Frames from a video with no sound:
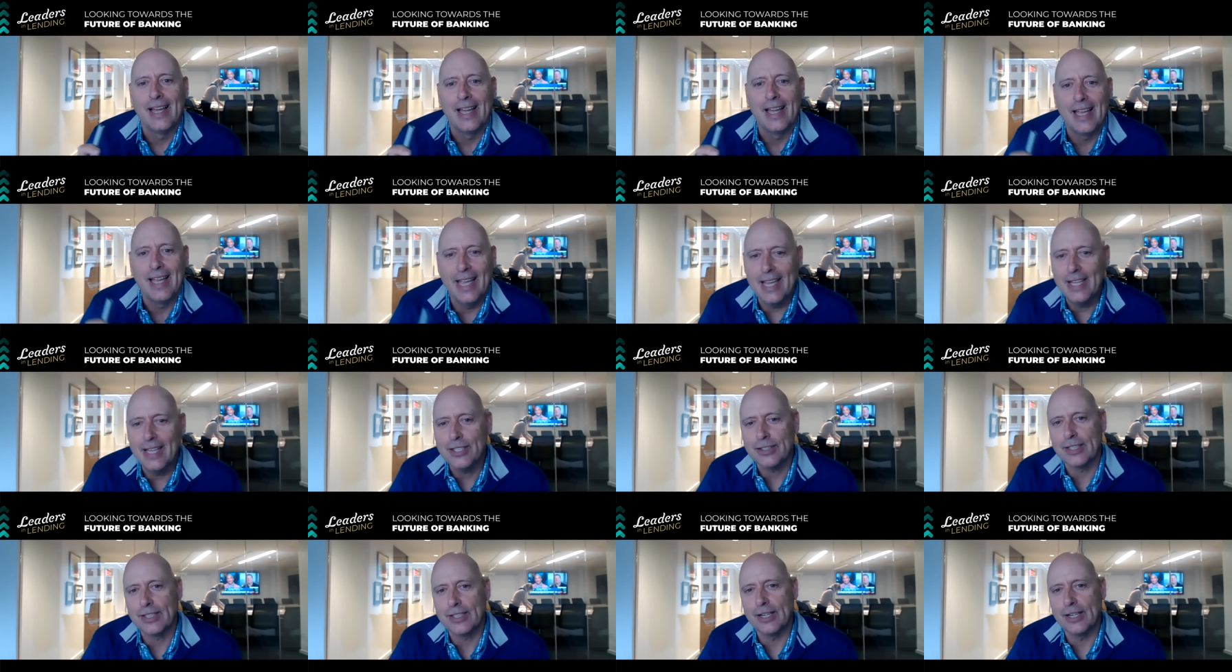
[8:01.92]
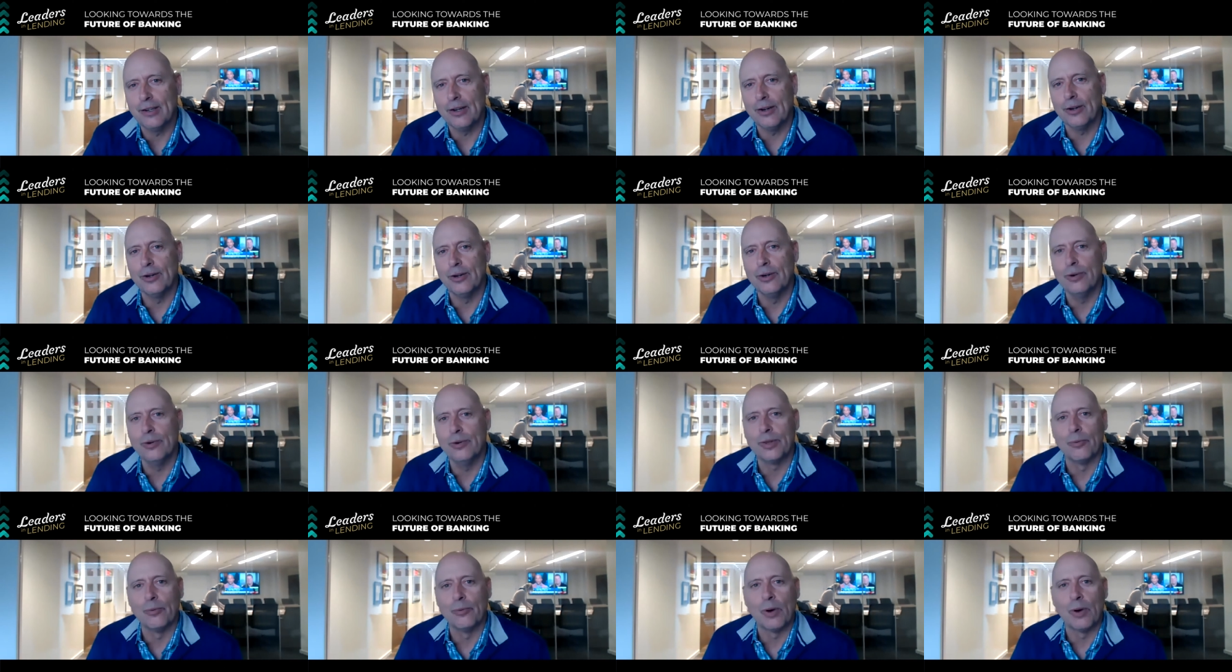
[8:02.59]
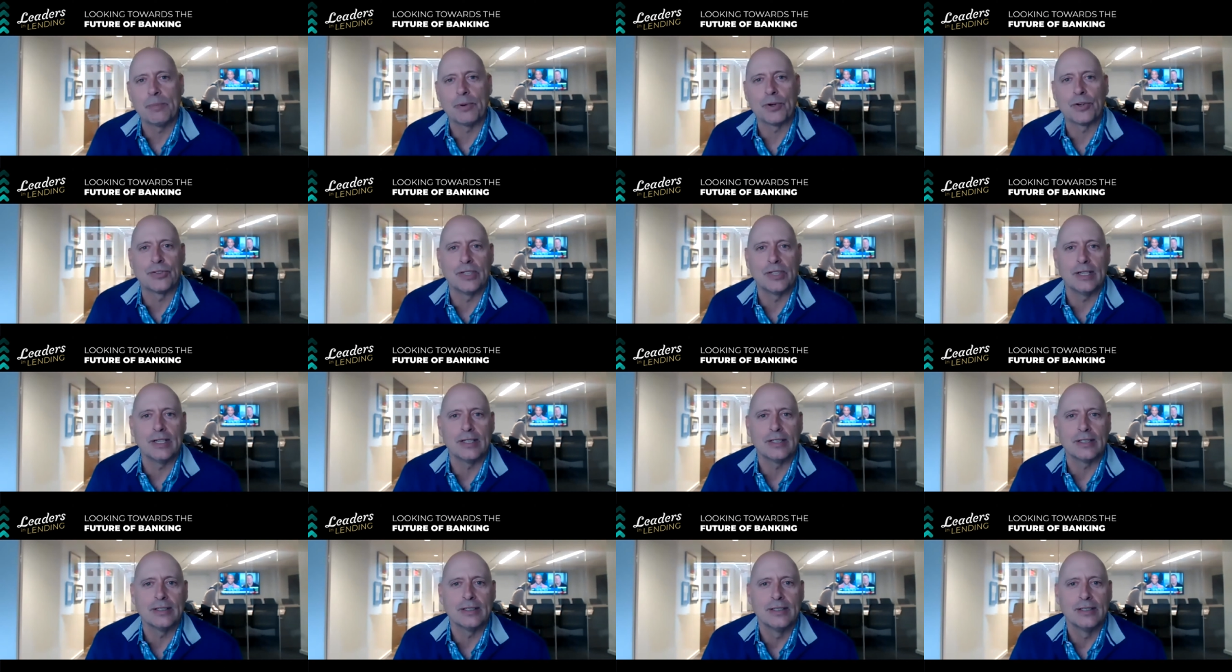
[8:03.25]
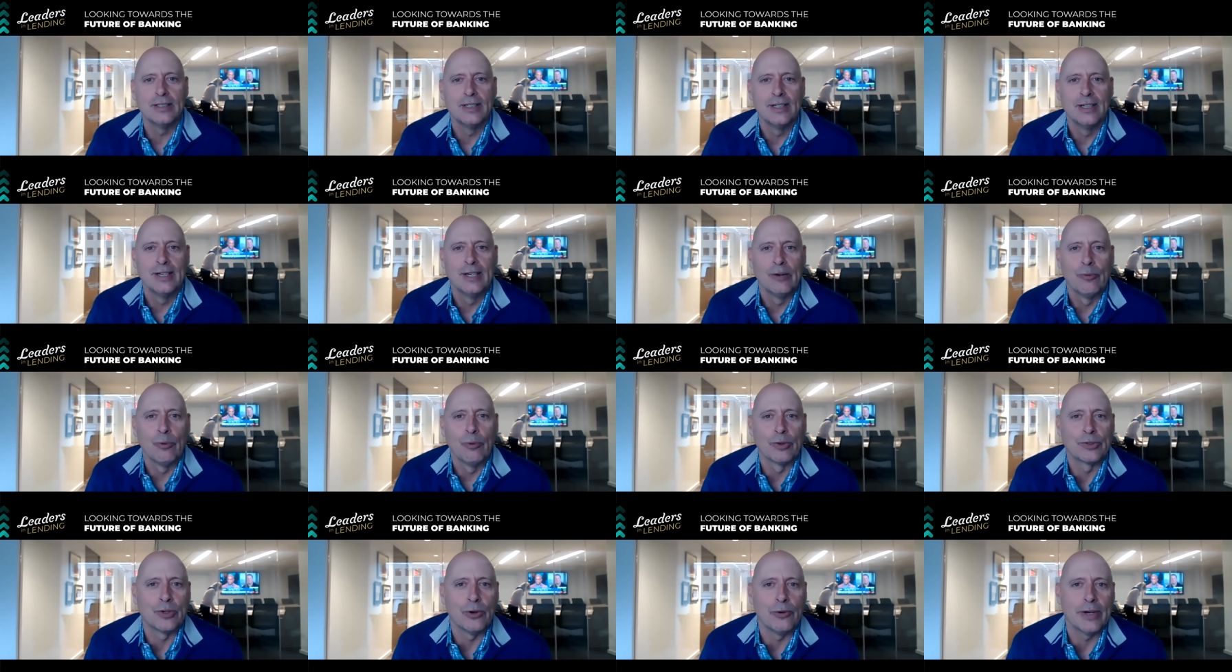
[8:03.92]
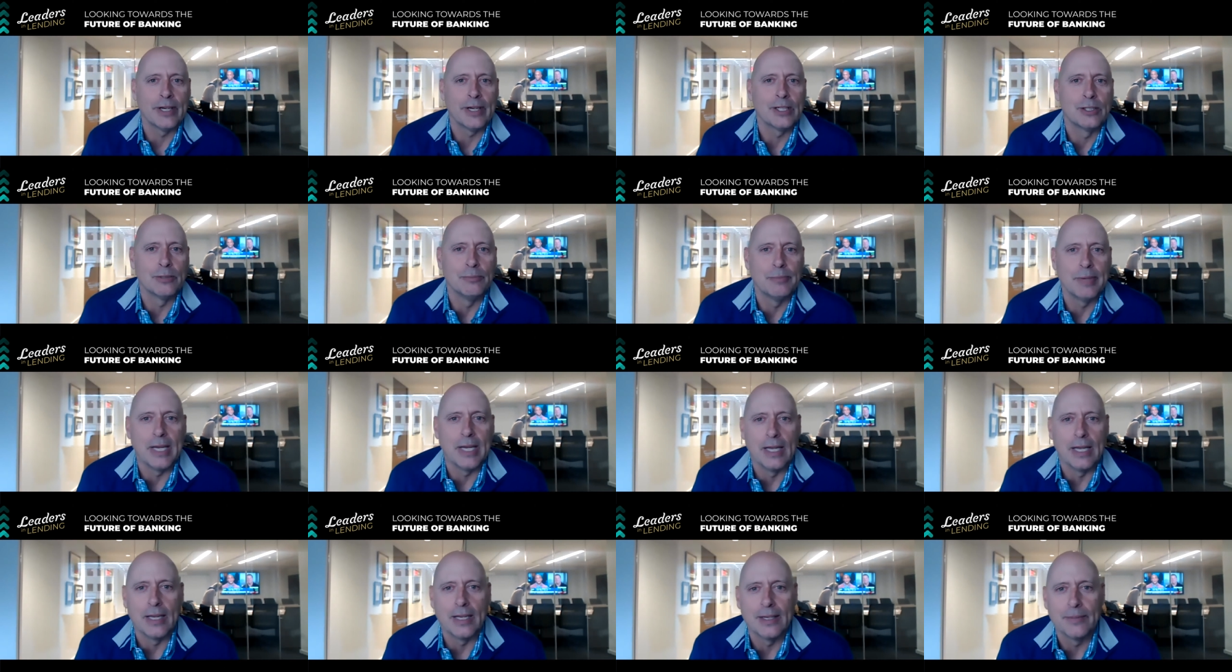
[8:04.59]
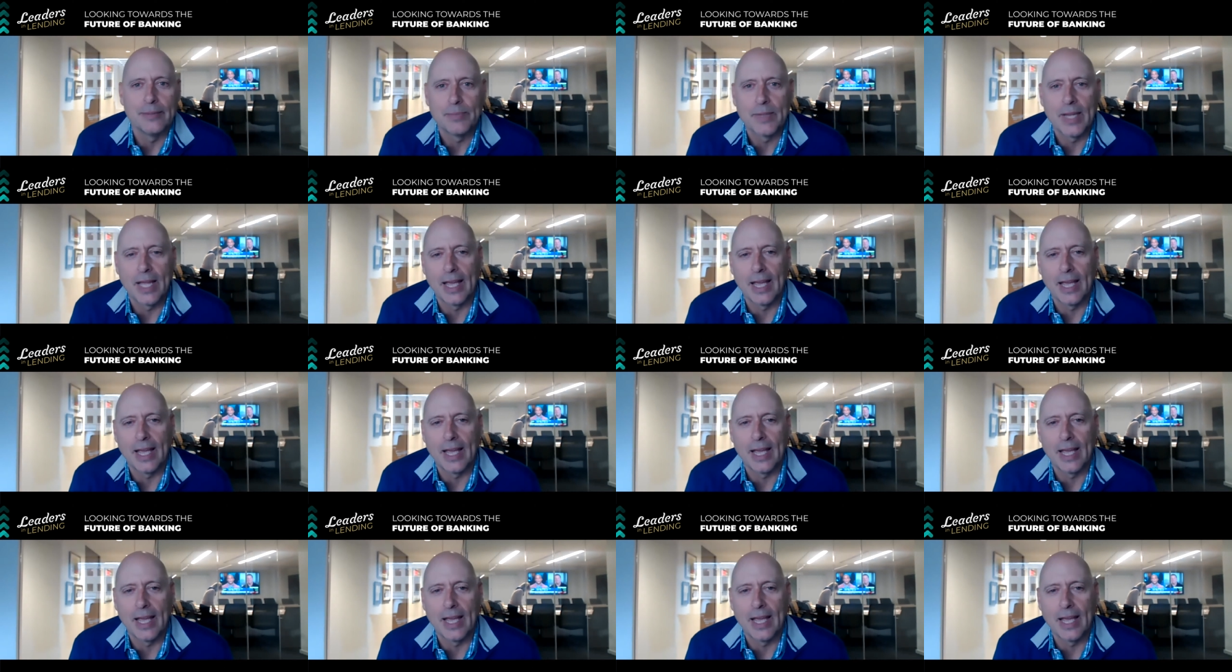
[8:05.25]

he just didn't know who the 1% was going to be.